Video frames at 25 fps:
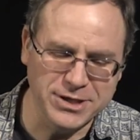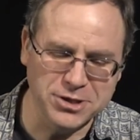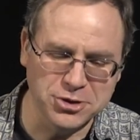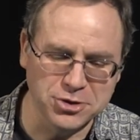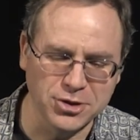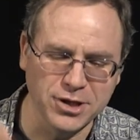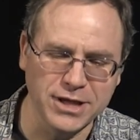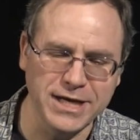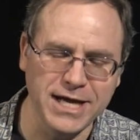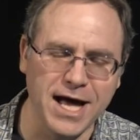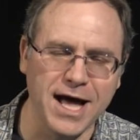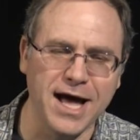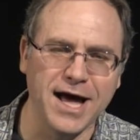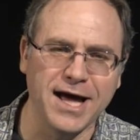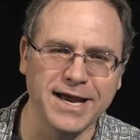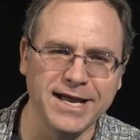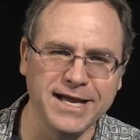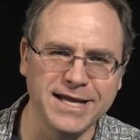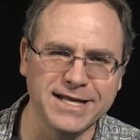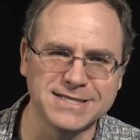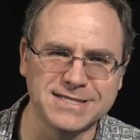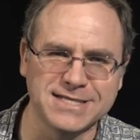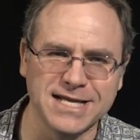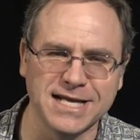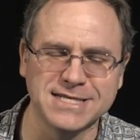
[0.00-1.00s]
early on, he
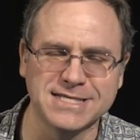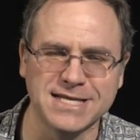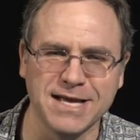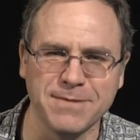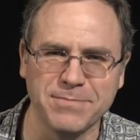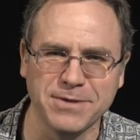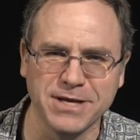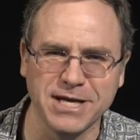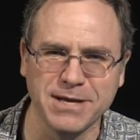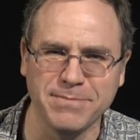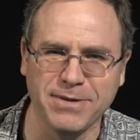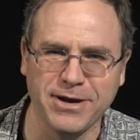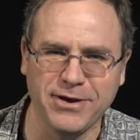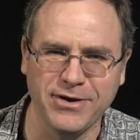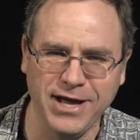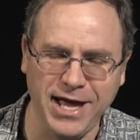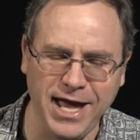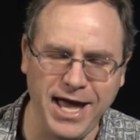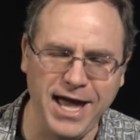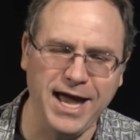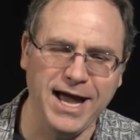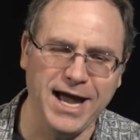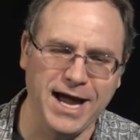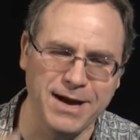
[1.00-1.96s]
had said something about, hey,